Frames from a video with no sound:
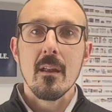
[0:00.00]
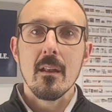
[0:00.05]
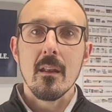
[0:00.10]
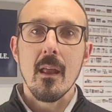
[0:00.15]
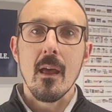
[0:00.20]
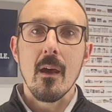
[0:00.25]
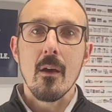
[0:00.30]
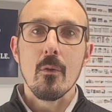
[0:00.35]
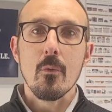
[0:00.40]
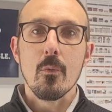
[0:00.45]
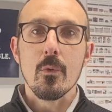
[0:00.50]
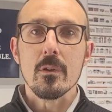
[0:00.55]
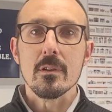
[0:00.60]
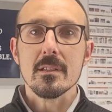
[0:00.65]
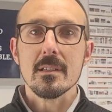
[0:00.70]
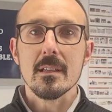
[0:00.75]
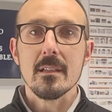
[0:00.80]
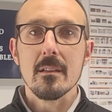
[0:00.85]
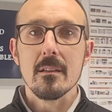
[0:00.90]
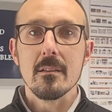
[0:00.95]
Now we're
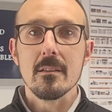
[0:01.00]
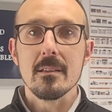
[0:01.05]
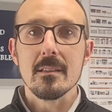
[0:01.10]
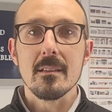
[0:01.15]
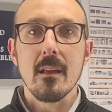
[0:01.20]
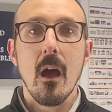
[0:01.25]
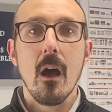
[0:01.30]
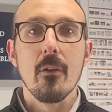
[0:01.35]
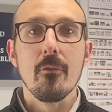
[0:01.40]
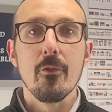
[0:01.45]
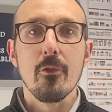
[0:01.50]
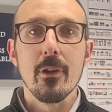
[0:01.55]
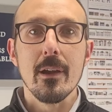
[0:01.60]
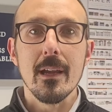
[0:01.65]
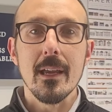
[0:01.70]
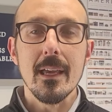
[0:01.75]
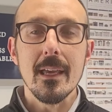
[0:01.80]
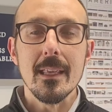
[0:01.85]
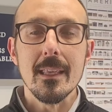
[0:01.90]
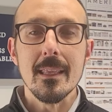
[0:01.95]
still
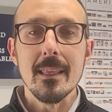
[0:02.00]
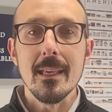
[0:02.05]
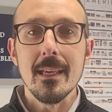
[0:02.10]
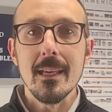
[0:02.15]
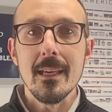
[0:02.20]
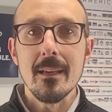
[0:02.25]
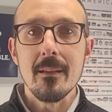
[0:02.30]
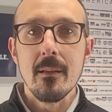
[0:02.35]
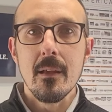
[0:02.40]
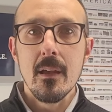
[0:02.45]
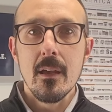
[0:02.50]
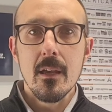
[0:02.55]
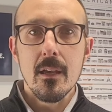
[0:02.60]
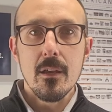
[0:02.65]
hovering in the